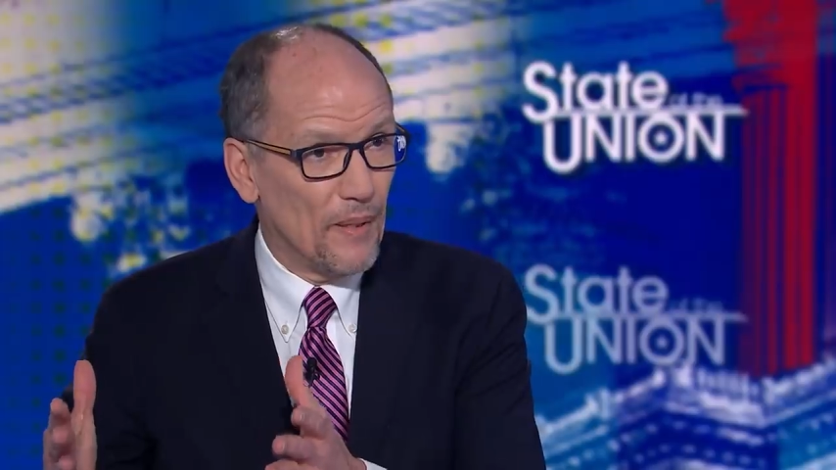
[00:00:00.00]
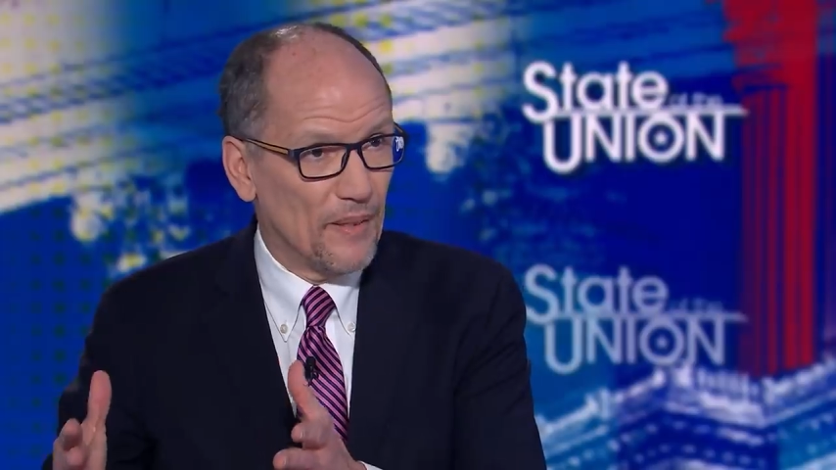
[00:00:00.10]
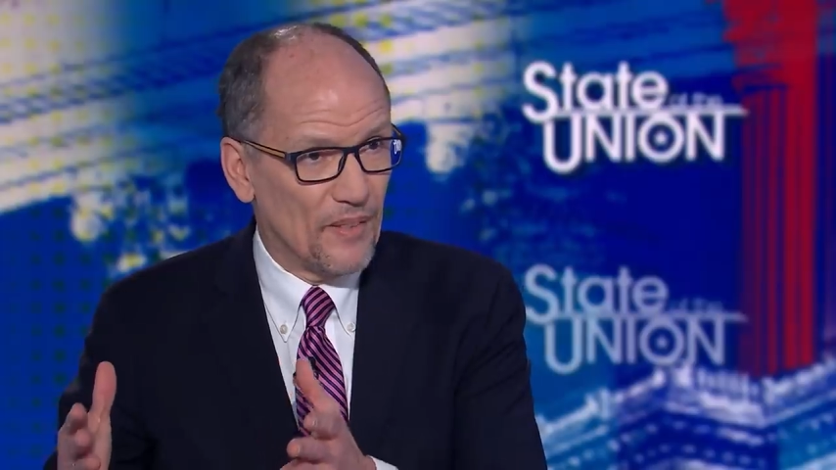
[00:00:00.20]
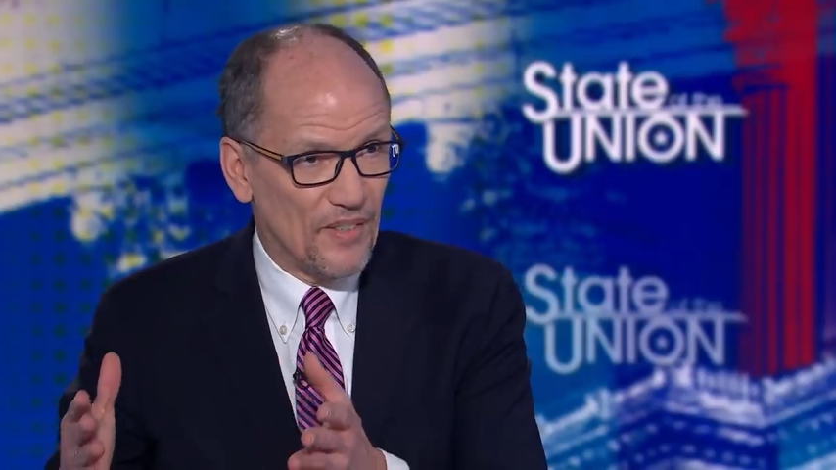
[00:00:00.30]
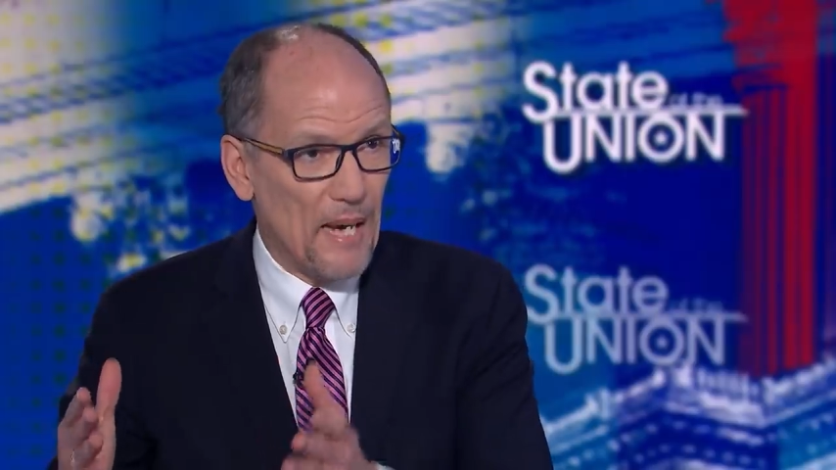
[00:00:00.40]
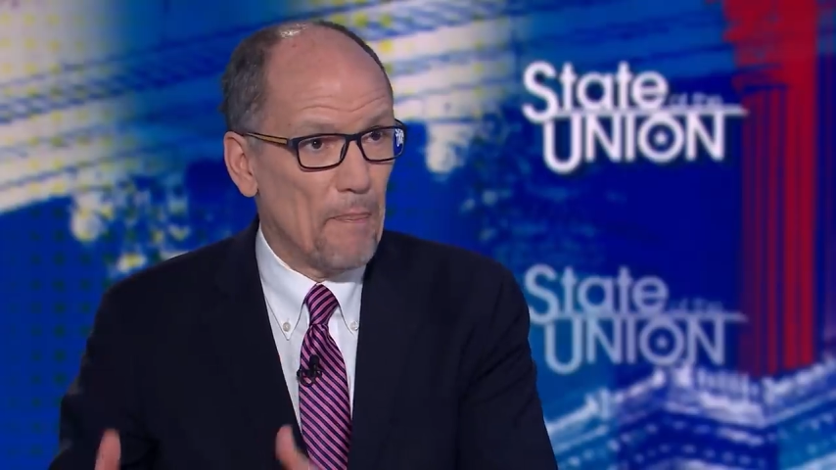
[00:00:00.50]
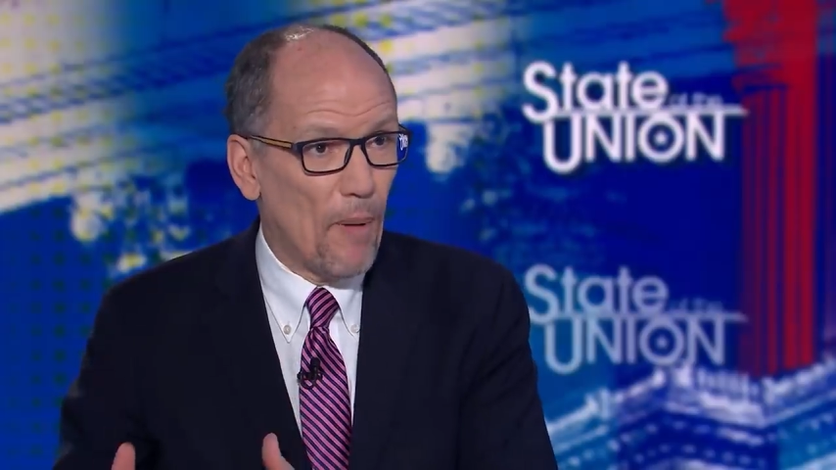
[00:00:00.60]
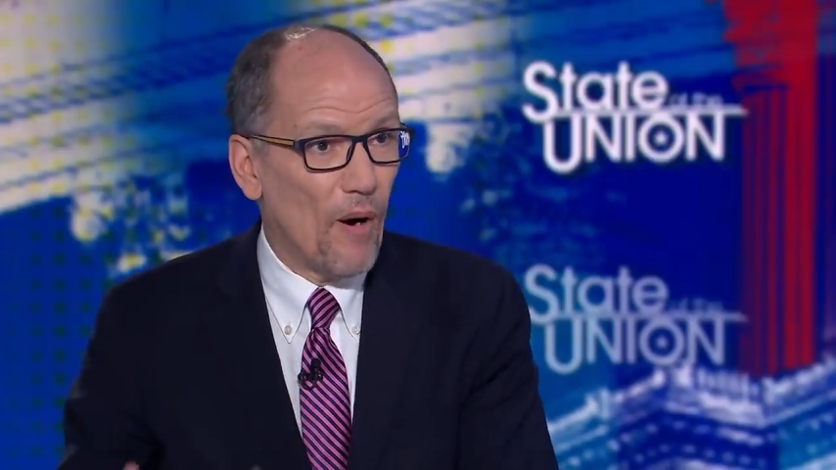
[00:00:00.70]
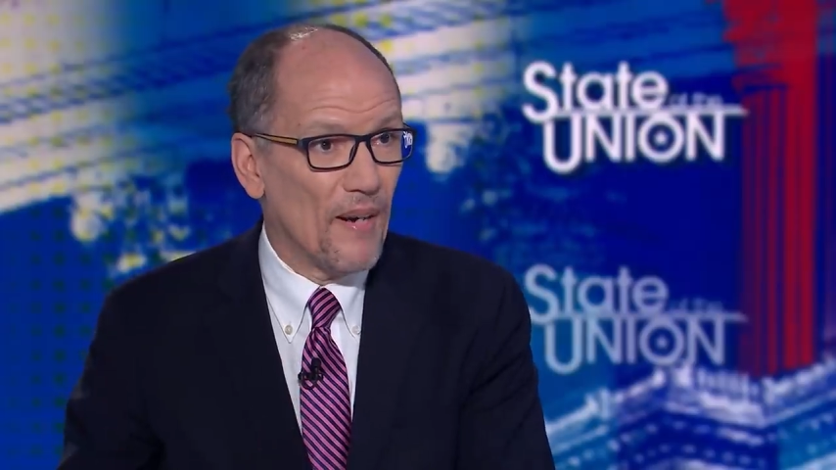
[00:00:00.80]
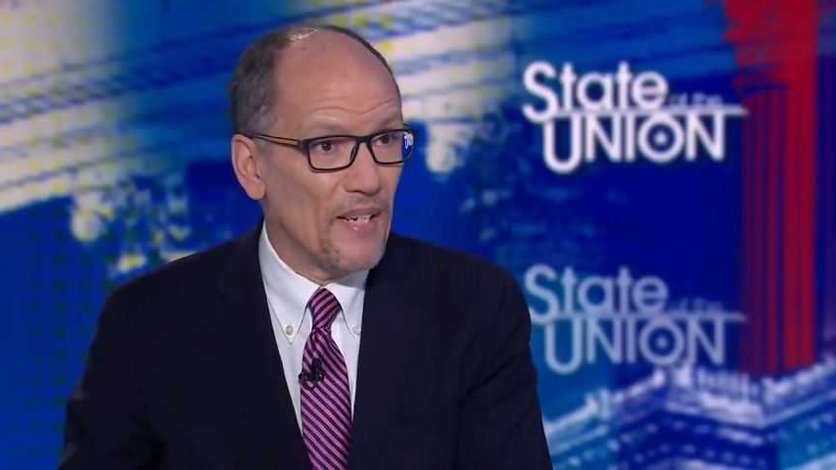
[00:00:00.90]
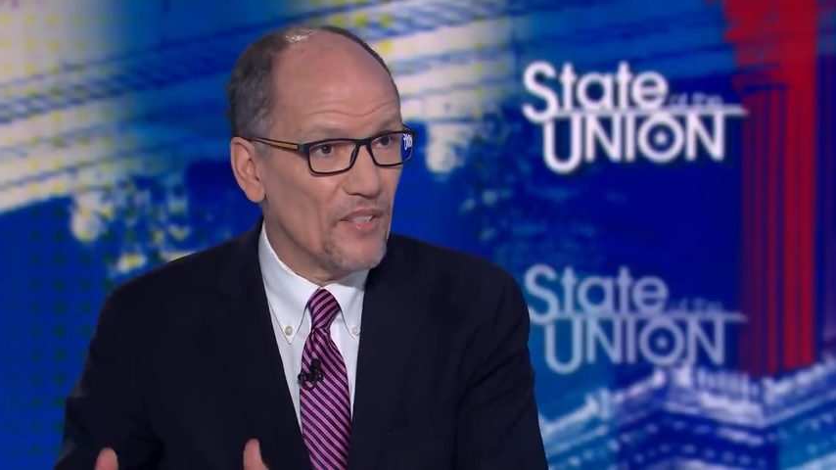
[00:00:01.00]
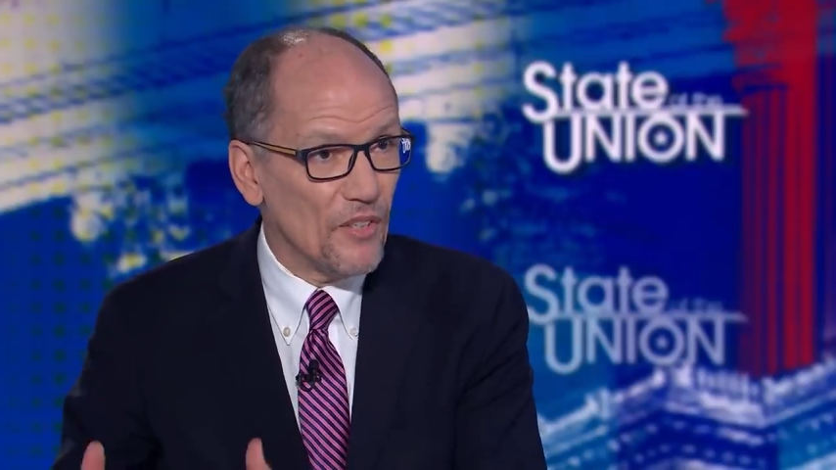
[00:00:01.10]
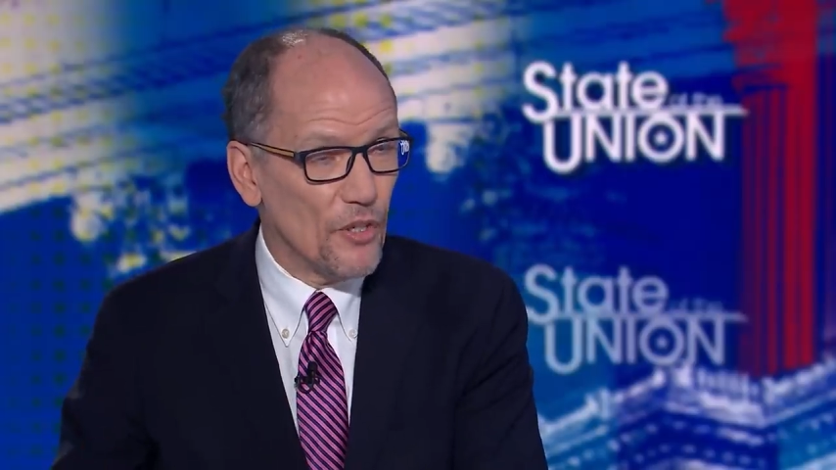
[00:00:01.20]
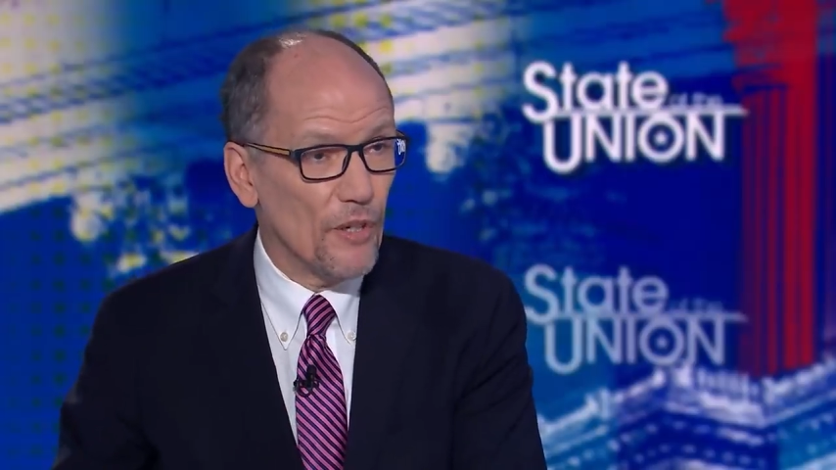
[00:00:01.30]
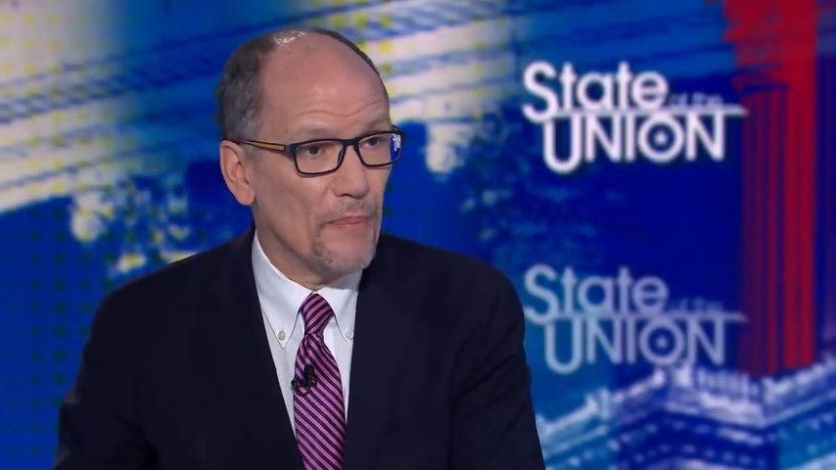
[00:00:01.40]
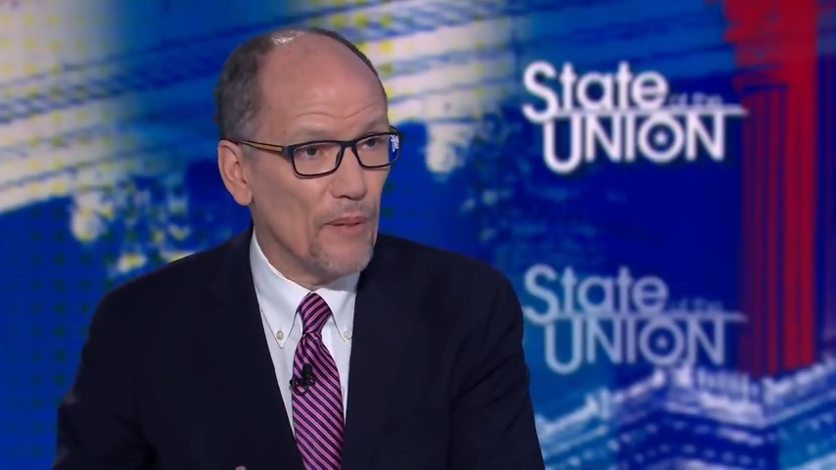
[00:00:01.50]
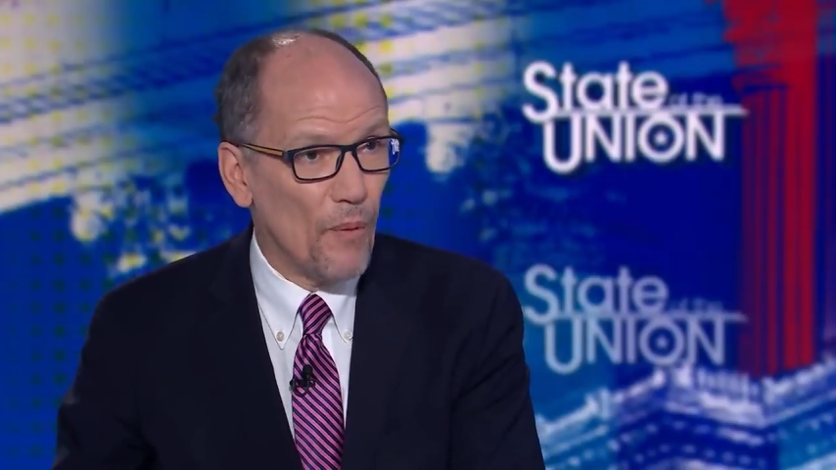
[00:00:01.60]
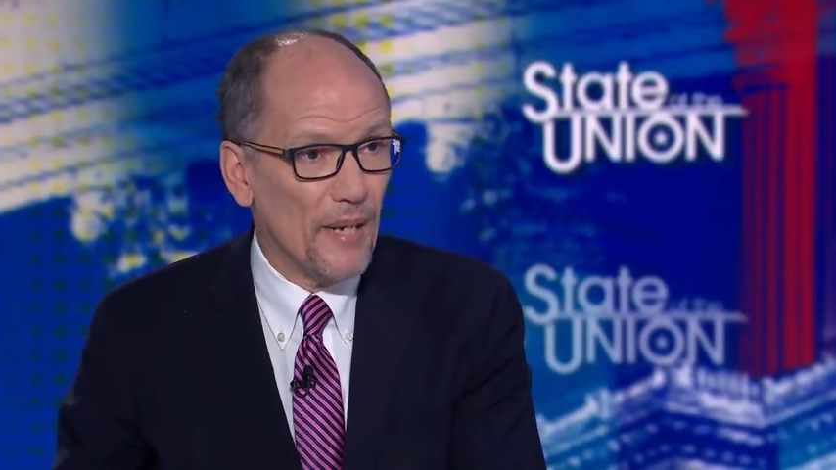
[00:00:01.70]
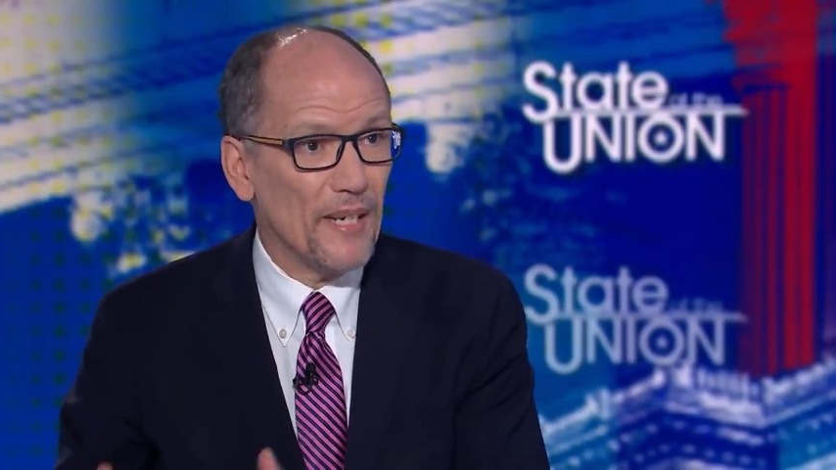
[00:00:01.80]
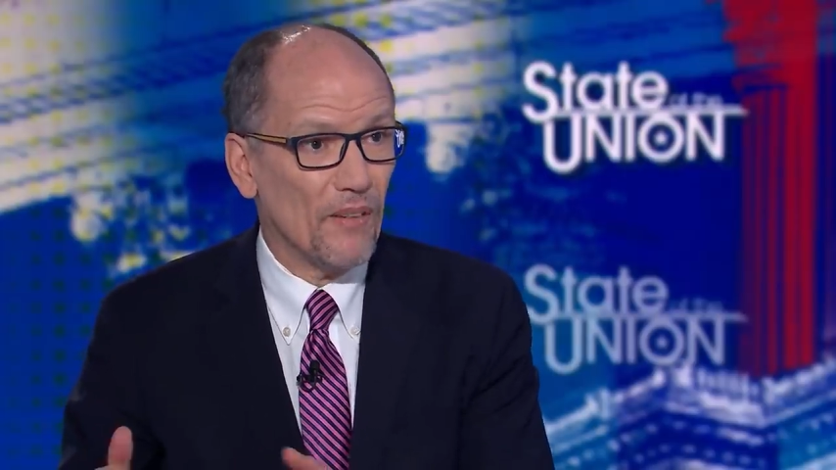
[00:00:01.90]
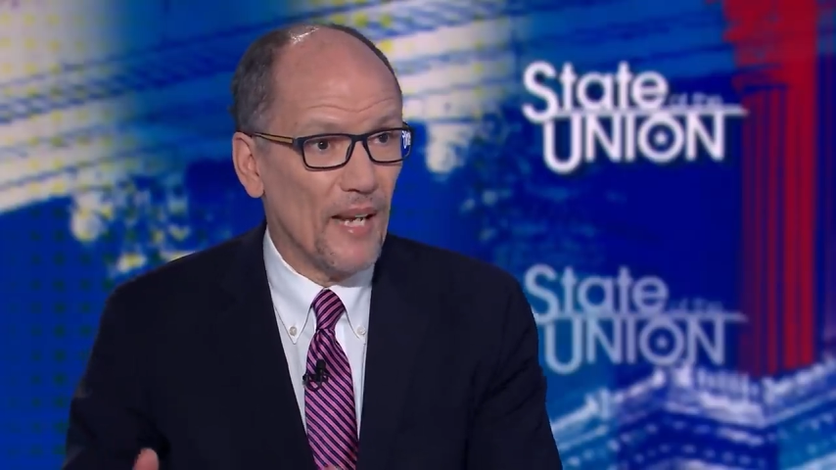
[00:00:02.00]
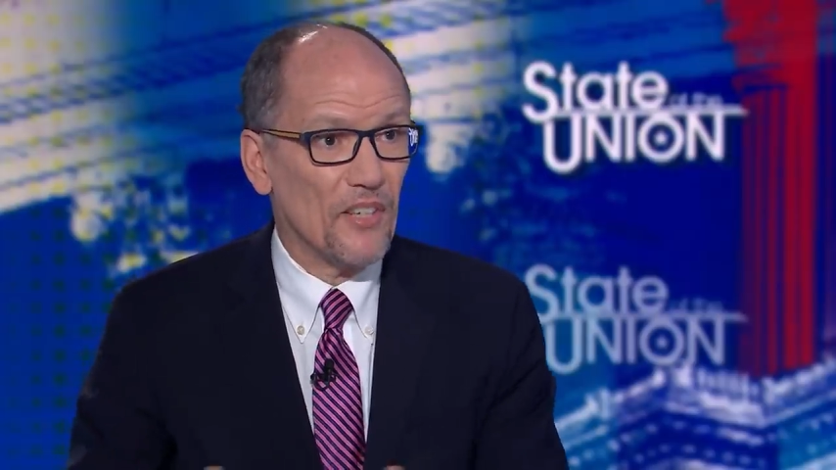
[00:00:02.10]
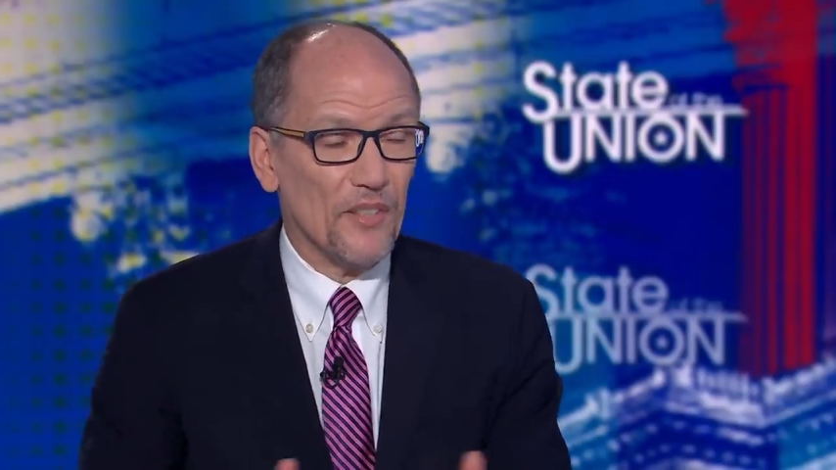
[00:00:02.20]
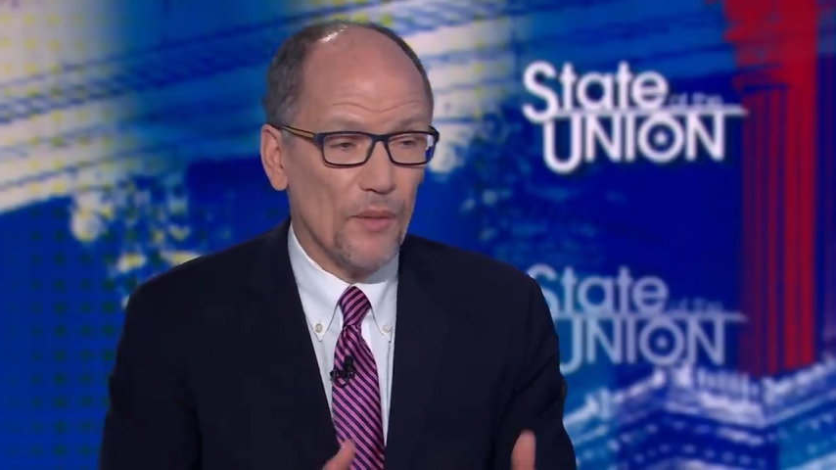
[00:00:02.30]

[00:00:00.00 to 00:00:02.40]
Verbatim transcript: state parties should be running elections.